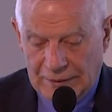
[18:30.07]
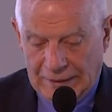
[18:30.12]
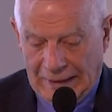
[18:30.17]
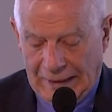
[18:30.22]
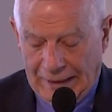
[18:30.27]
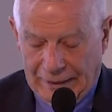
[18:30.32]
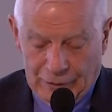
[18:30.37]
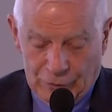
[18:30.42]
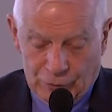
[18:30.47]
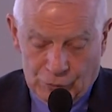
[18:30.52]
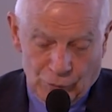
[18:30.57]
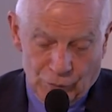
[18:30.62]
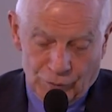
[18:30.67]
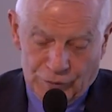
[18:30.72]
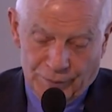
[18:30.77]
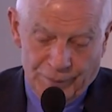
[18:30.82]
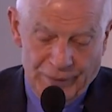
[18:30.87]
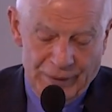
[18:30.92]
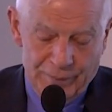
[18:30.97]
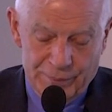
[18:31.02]
and I
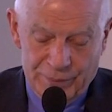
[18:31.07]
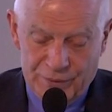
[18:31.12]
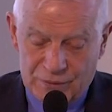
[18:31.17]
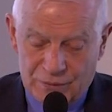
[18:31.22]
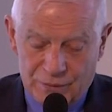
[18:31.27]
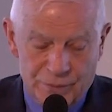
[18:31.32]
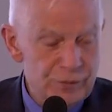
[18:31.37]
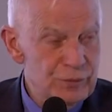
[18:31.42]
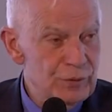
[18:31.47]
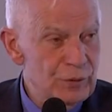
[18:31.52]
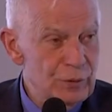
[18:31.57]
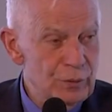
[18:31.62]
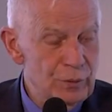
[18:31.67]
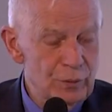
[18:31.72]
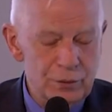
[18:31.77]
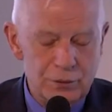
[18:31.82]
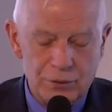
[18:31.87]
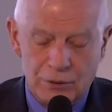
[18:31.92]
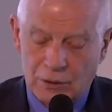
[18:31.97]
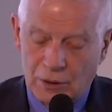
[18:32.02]
told the members of the
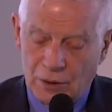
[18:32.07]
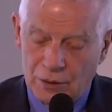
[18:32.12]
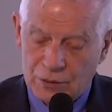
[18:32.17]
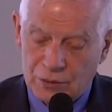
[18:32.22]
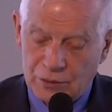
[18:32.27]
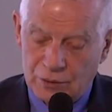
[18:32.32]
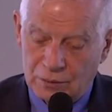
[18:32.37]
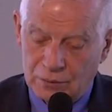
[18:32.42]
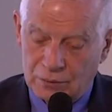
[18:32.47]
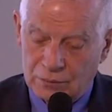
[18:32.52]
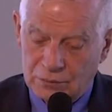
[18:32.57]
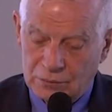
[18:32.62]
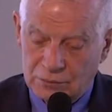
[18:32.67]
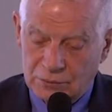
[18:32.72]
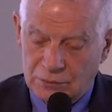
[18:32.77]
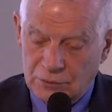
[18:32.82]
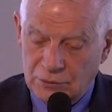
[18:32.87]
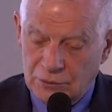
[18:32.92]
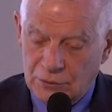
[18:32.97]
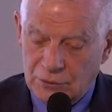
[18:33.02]
Security Council
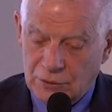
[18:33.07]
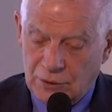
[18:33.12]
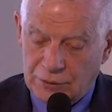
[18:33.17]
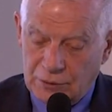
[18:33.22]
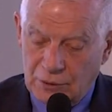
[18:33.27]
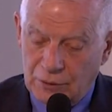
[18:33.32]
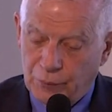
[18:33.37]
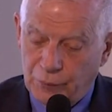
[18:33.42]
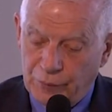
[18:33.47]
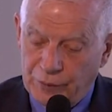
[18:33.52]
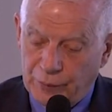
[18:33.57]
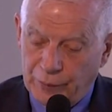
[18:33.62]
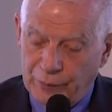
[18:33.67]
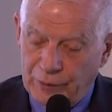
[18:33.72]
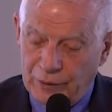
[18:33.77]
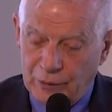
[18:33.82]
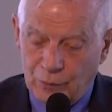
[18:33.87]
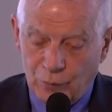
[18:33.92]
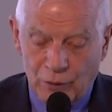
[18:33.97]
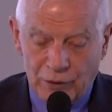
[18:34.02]
that if we
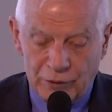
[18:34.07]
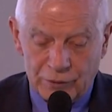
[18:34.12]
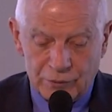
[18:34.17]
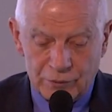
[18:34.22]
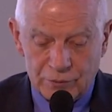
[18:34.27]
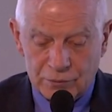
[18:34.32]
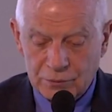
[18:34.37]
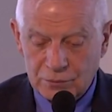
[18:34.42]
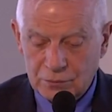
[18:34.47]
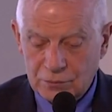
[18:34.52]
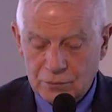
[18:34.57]
really want